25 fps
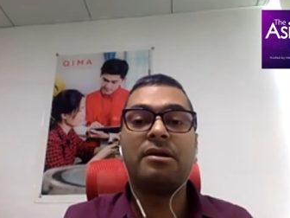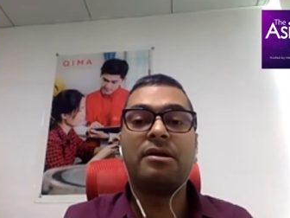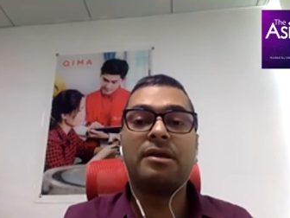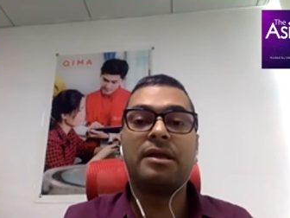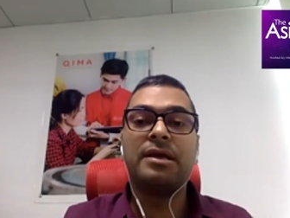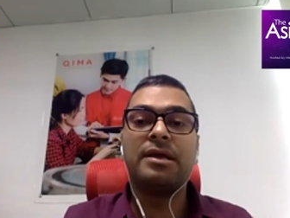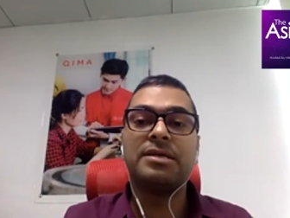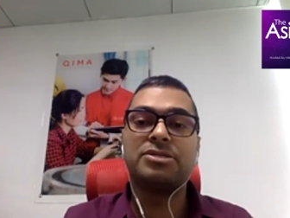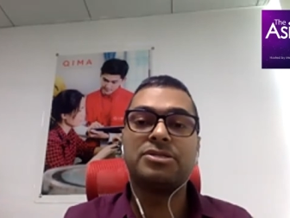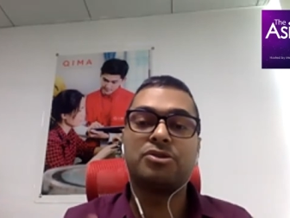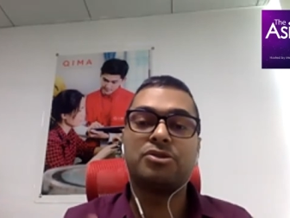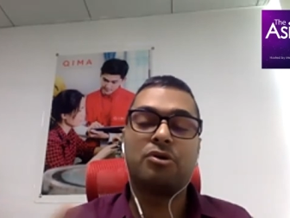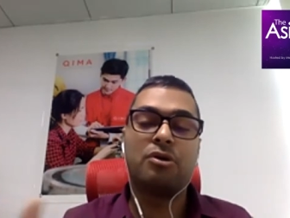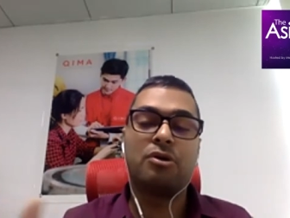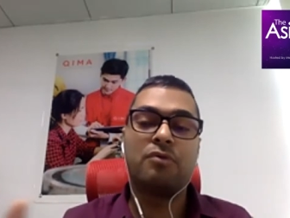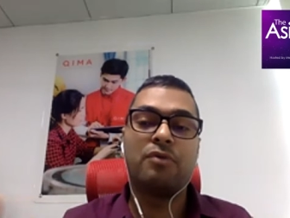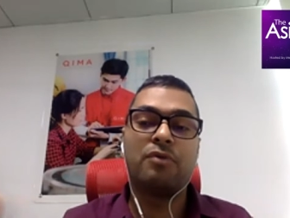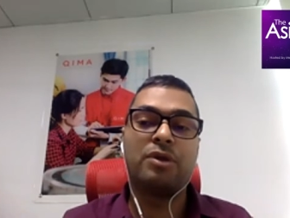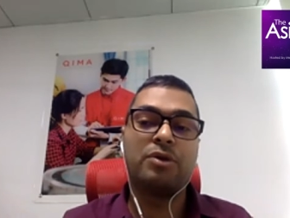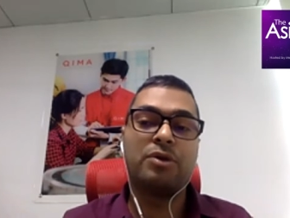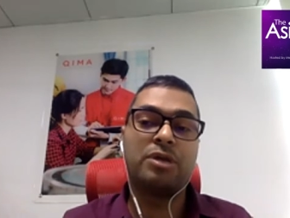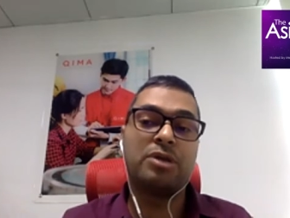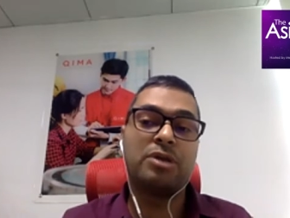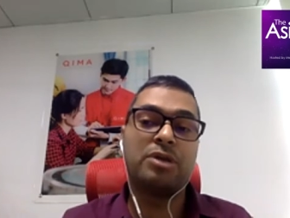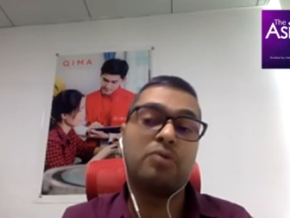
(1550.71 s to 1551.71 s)
tests or what
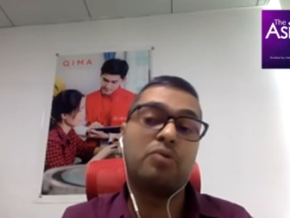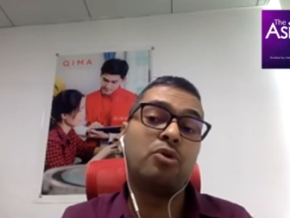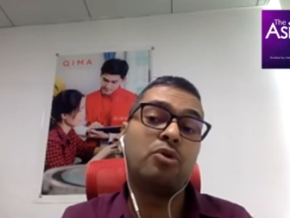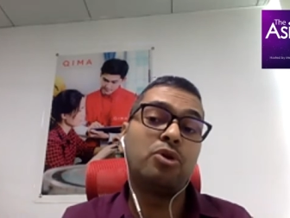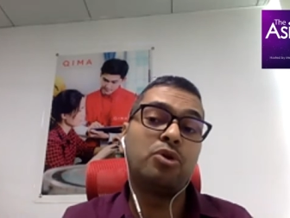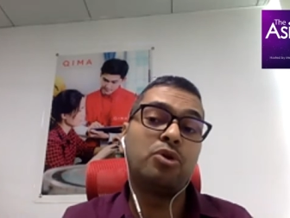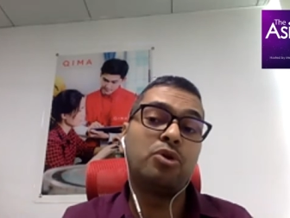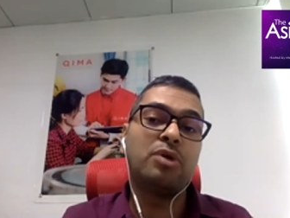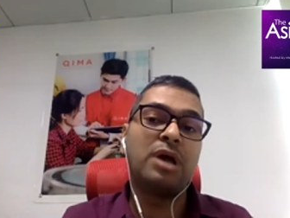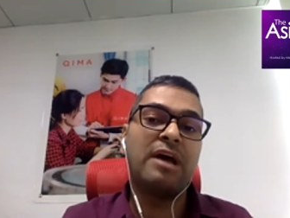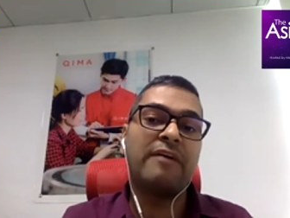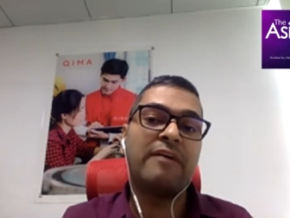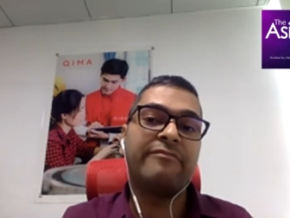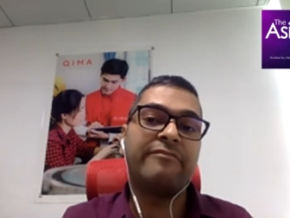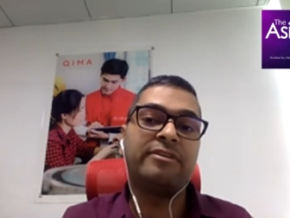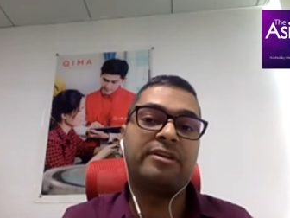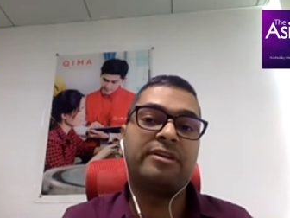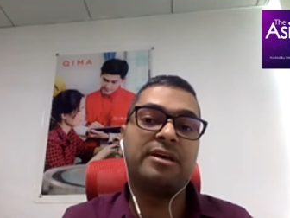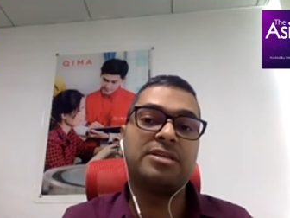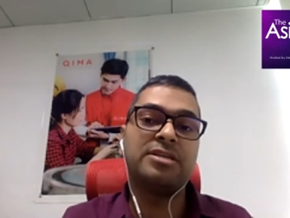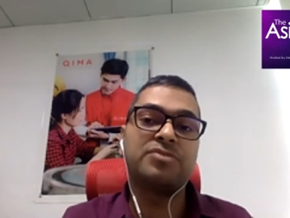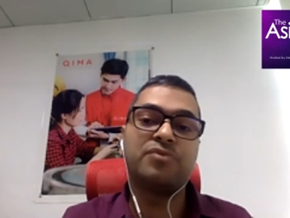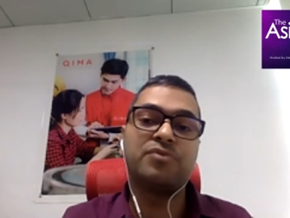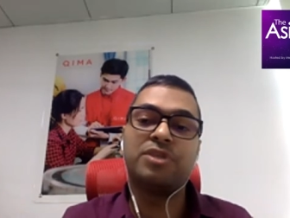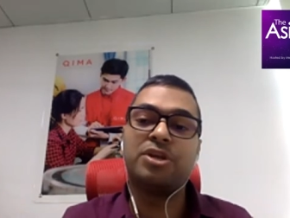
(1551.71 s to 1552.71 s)
are the good to have
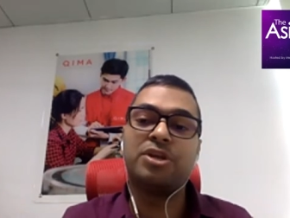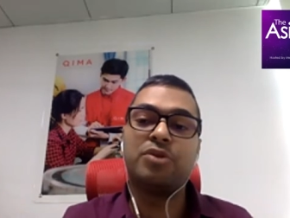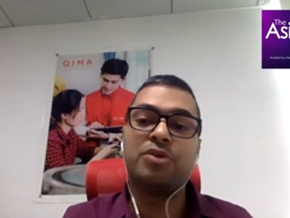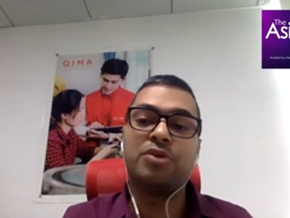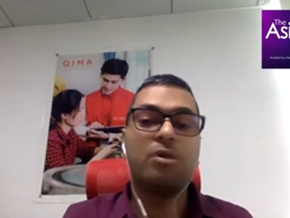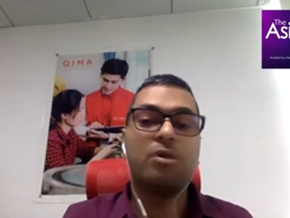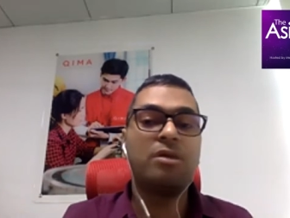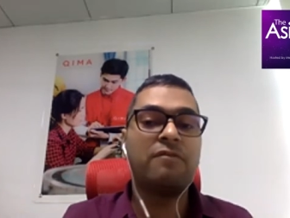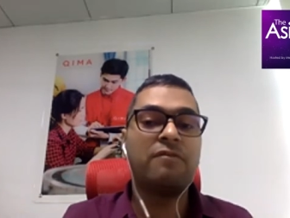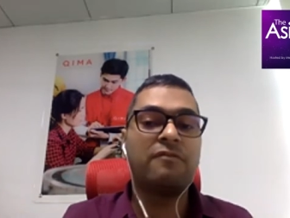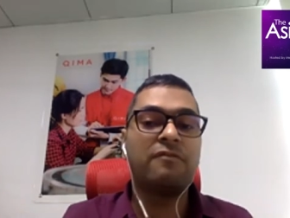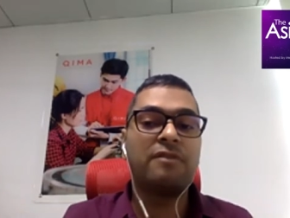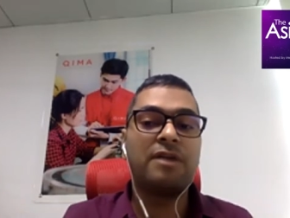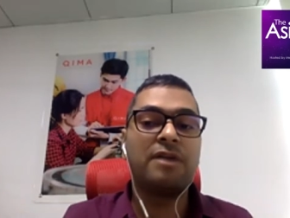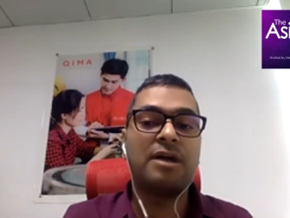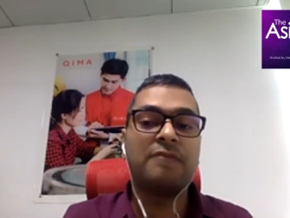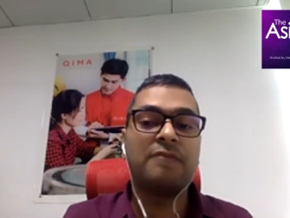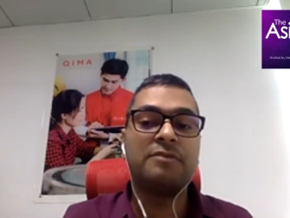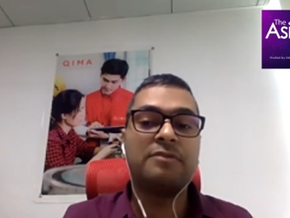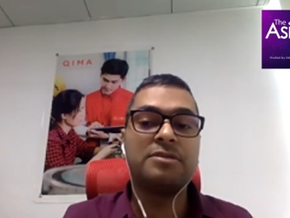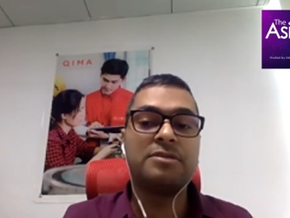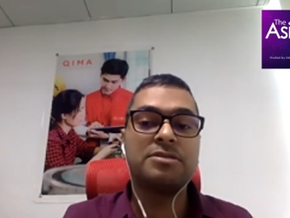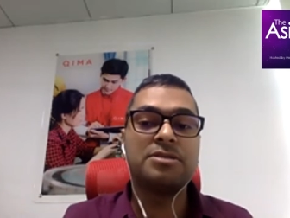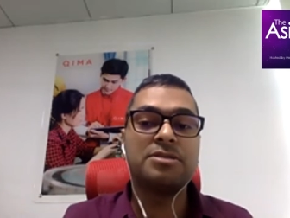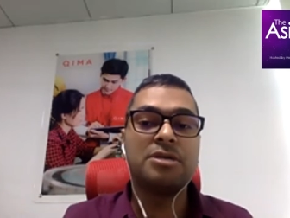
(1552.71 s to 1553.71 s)
tests within 24
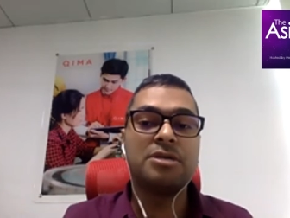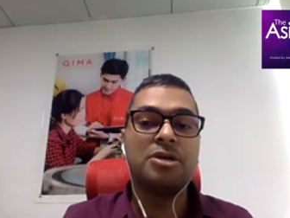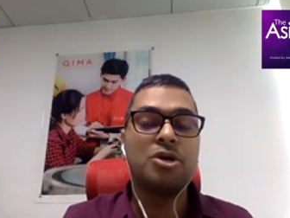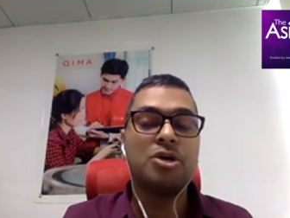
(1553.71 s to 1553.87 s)
hours.